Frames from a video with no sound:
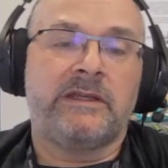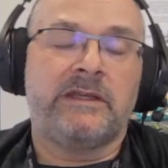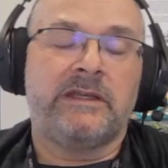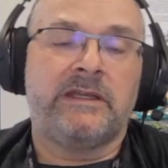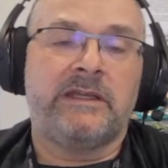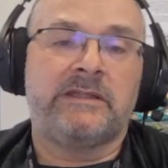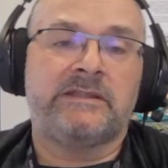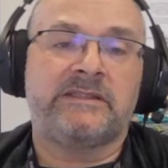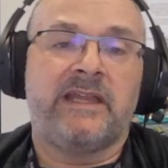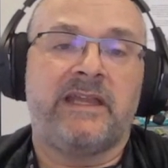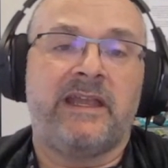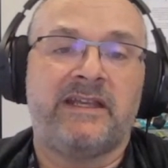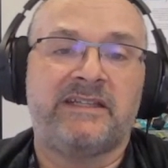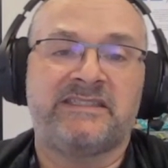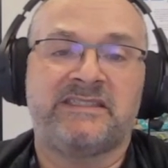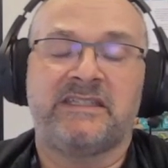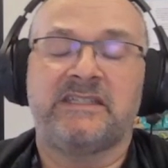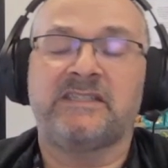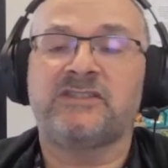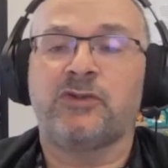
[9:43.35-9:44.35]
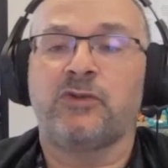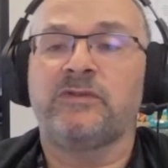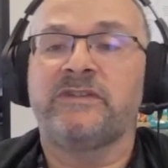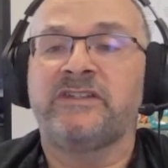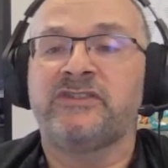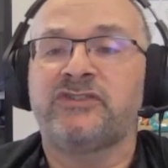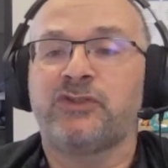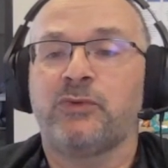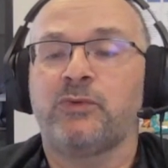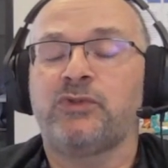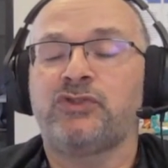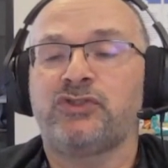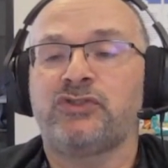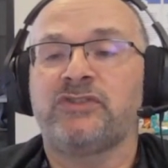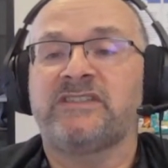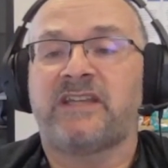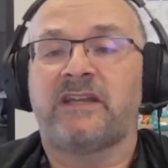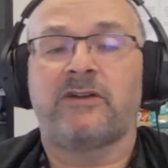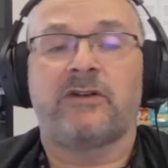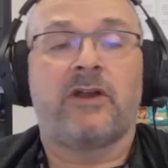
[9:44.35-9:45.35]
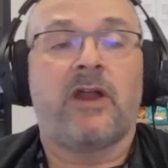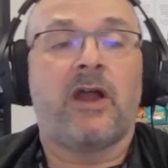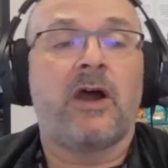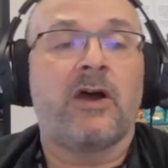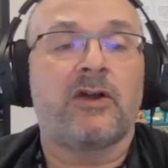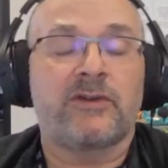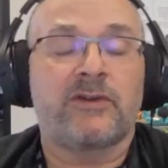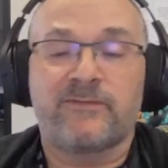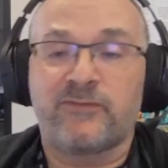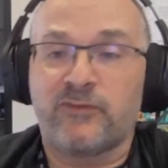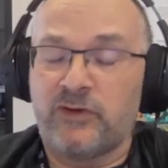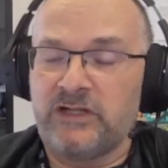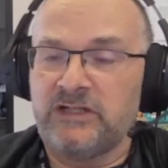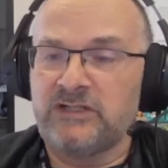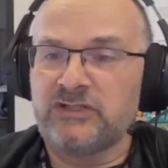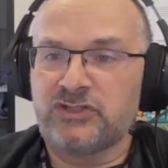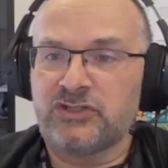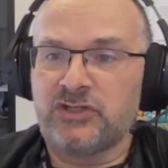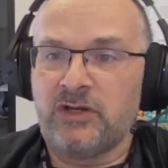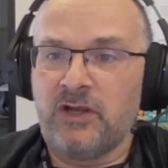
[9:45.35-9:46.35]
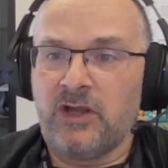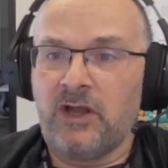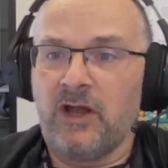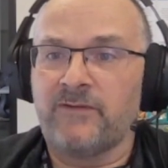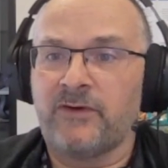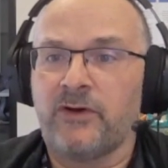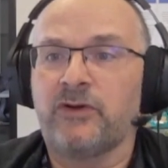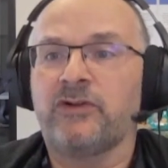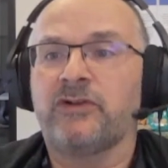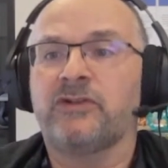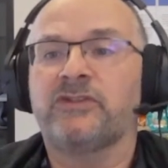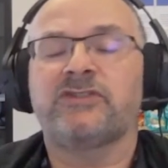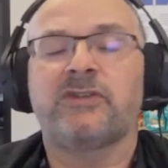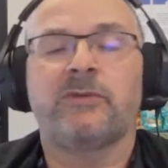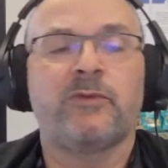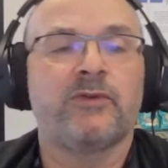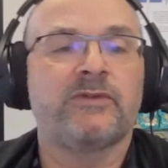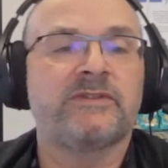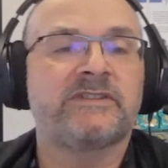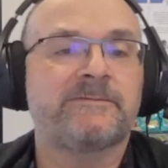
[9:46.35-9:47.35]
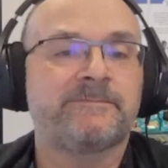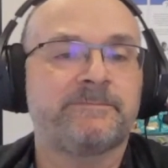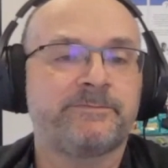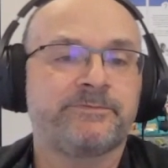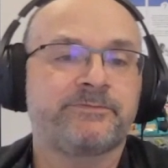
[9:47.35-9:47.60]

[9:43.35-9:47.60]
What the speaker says: it exists only in solutions that are out of reach of our customers.